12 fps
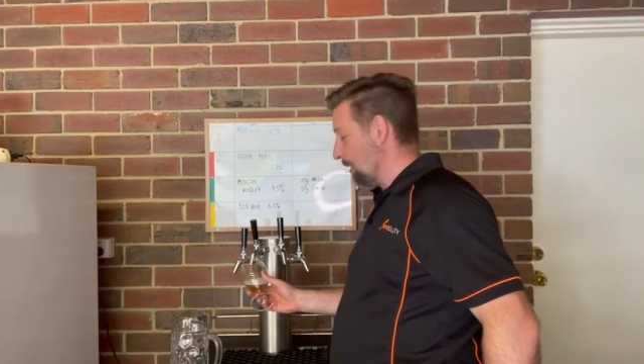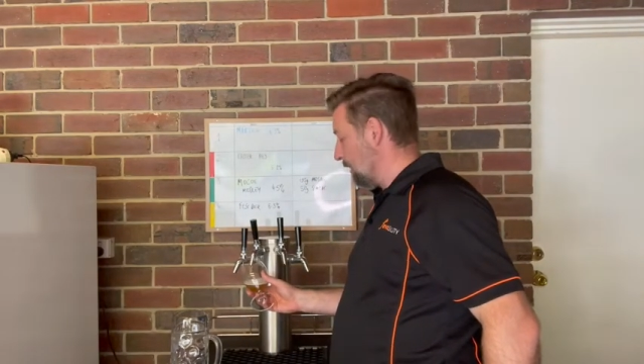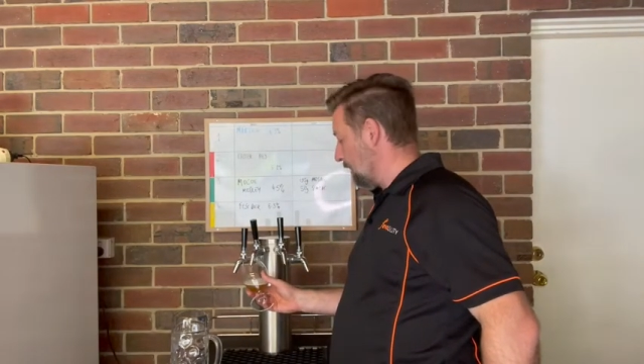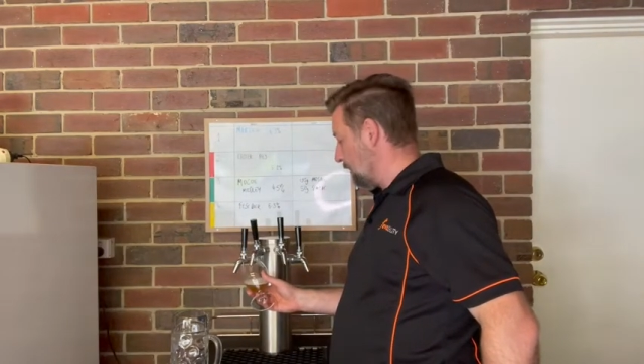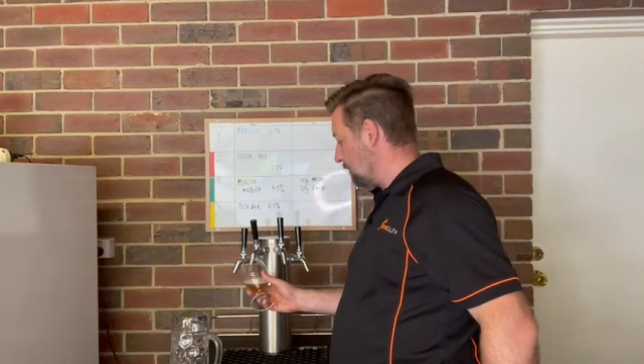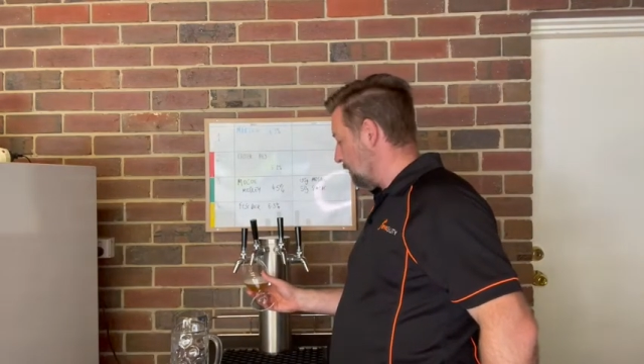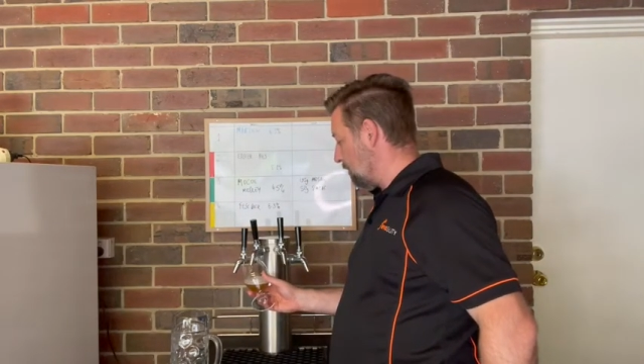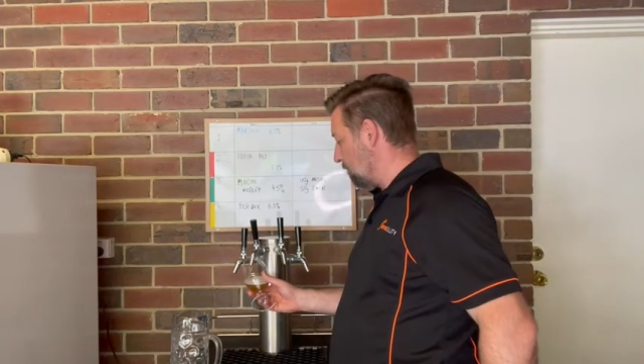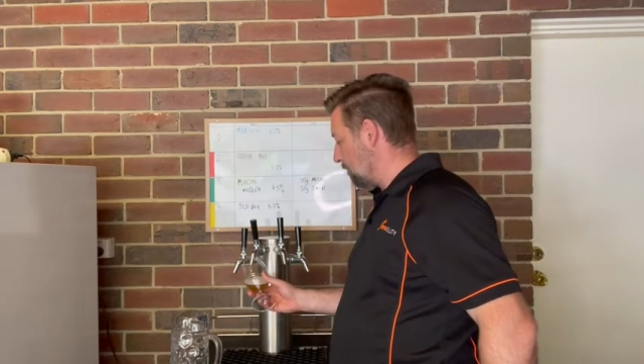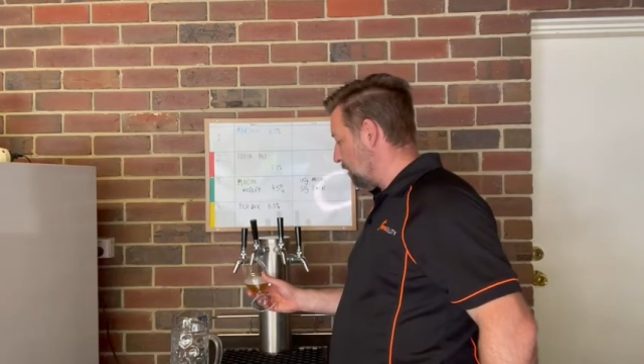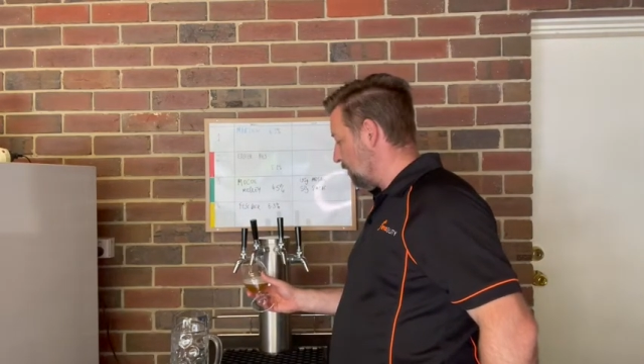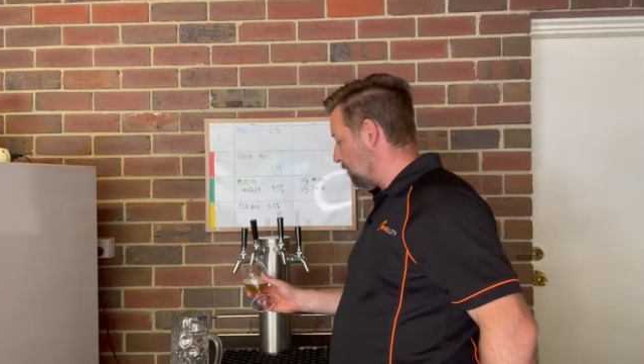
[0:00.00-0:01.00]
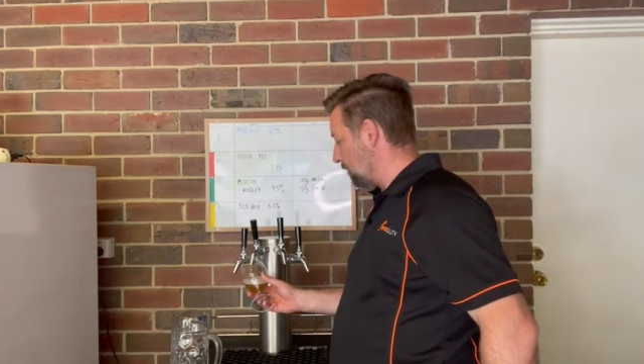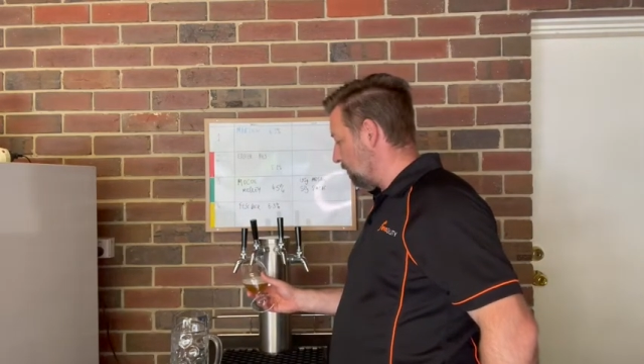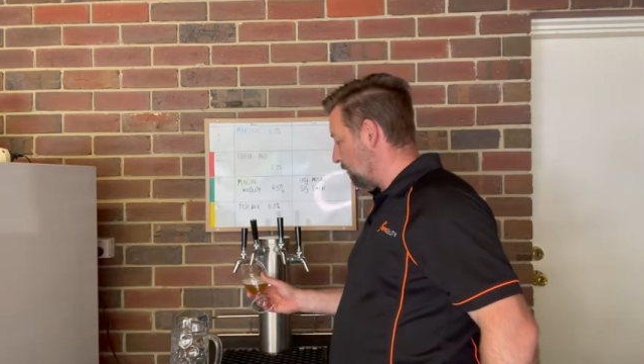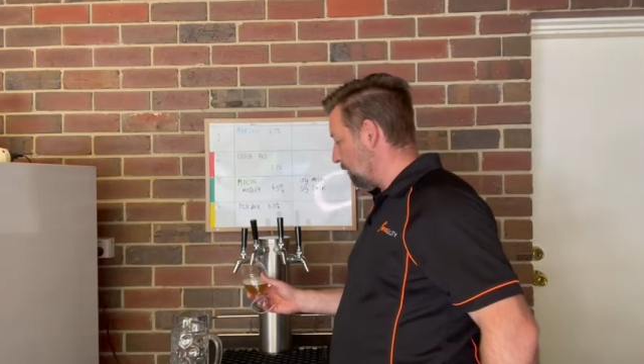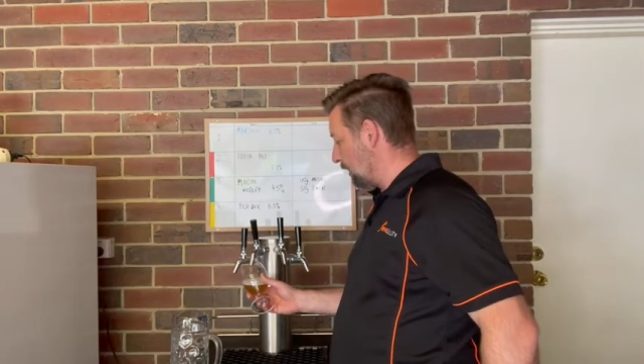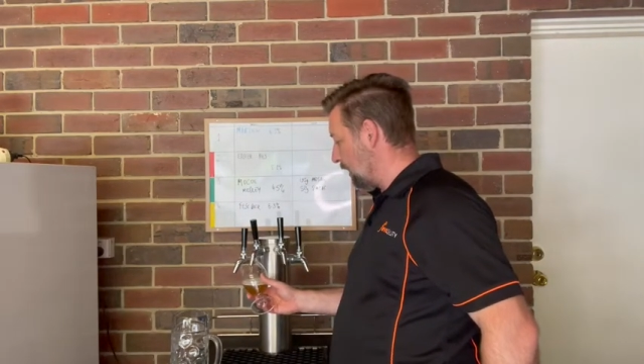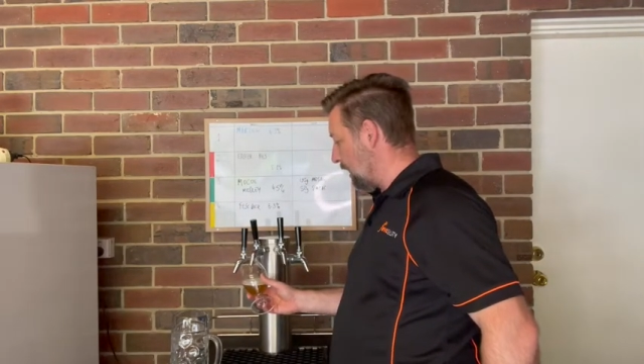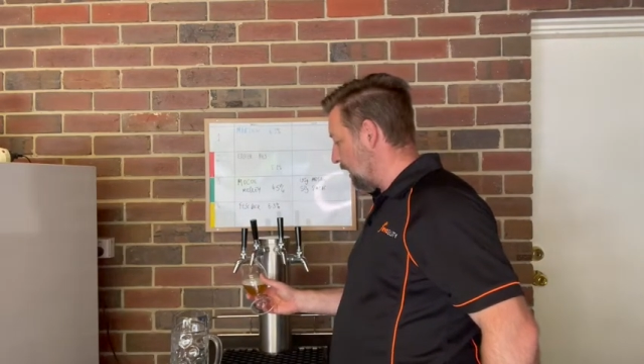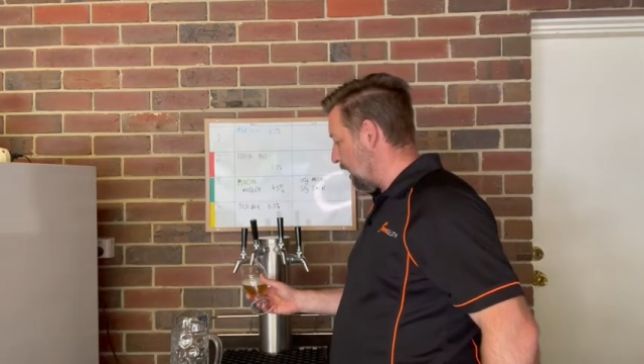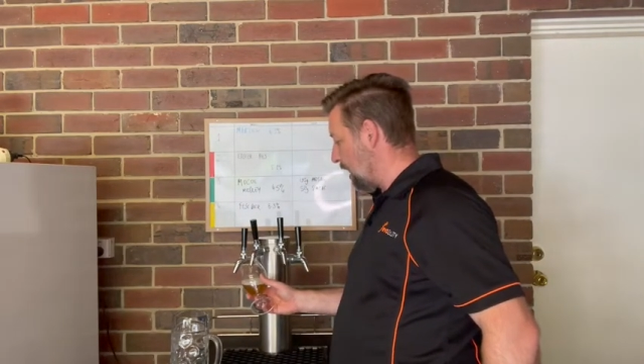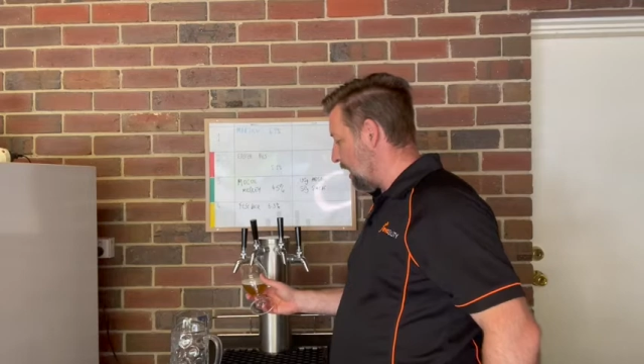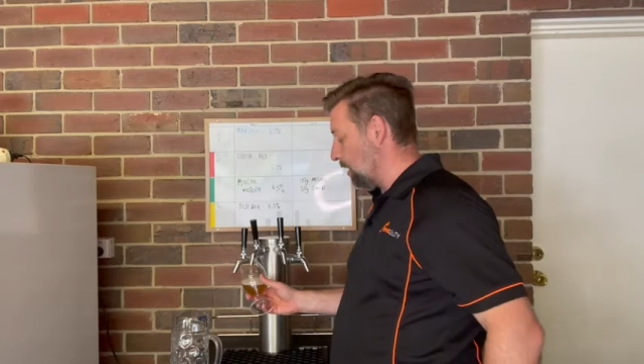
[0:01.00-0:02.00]
It's not at its WiP limit yet.
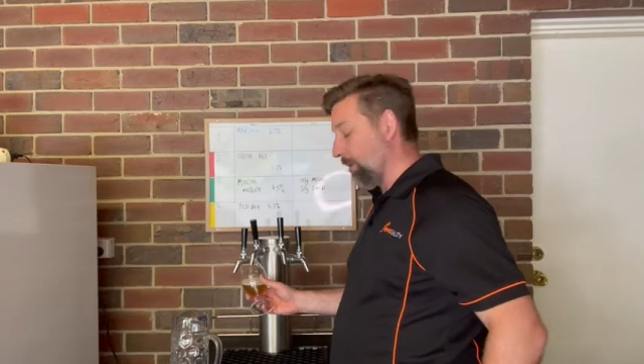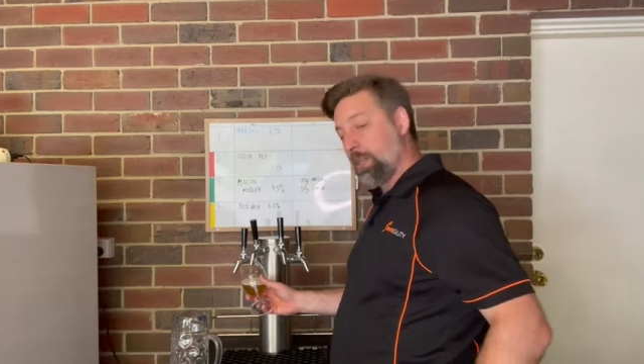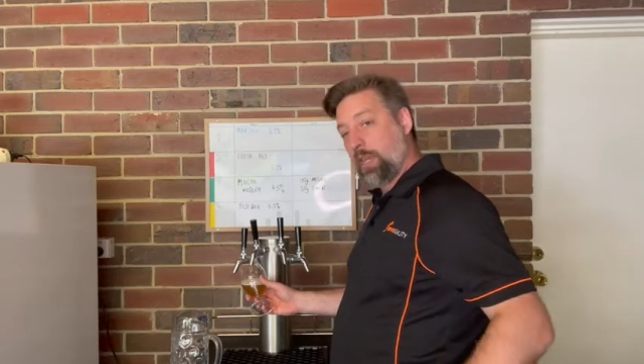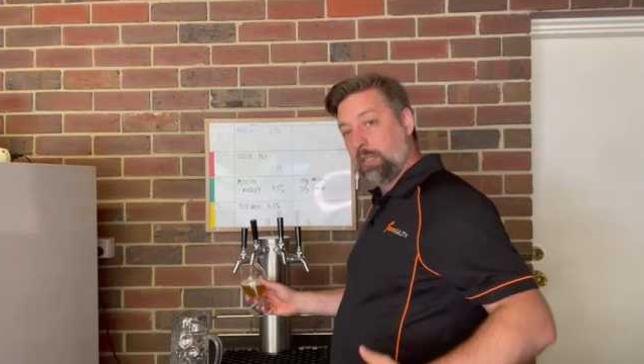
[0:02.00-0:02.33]
It'll take